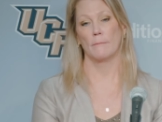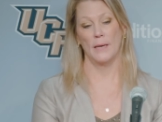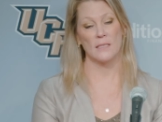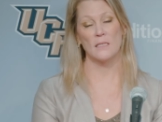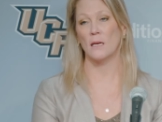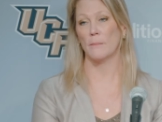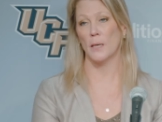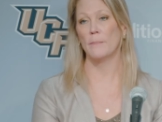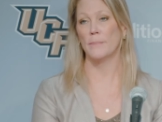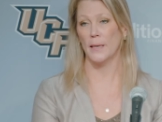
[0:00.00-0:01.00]
Passing him
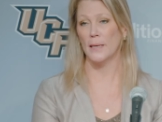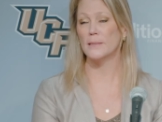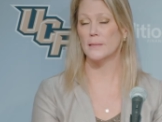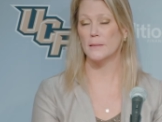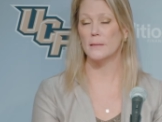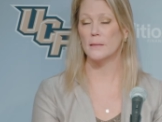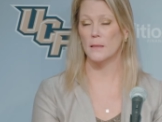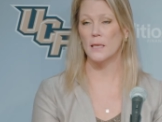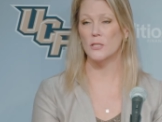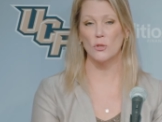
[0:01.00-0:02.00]
up, yes. Okay.
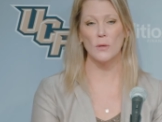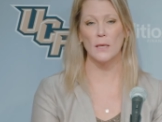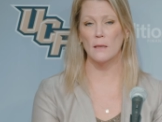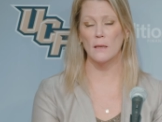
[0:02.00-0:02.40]
Yeah, shoot it.